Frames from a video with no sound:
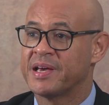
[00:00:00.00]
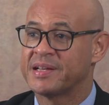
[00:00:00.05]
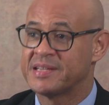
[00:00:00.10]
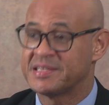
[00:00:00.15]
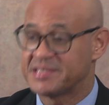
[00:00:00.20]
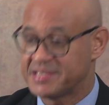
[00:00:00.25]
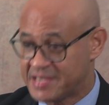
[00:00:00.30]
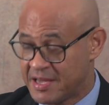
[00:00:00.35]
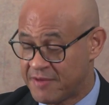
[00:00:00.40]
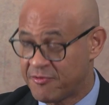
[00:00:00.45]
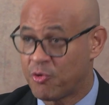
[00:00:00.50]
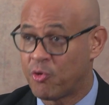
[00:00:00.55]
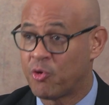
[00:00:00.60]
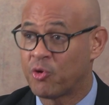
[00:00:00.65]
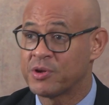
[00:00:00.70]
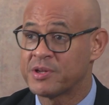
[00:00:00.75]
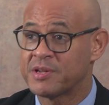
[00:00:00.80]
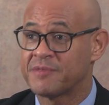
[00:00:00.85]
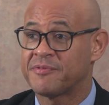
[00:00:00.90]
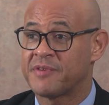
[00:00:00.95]
Does it have
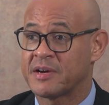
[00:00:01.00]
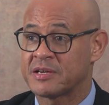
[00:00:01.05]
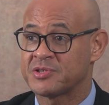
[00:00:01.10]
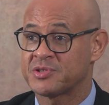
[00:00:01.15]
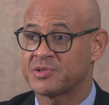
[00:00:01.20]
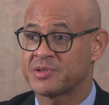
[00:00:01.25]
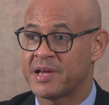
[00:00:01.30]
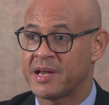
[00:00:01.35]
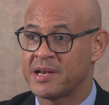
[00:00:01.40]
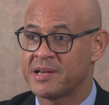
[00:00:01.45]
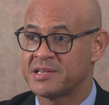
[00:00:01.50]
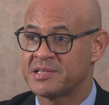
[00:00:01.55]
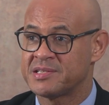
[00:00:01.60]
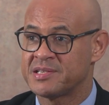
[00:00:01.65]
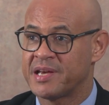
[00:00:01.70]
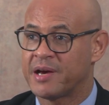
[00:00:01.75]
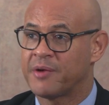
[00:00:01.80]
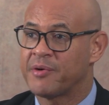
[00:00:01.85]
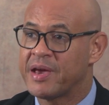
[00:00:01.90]
all the functionality?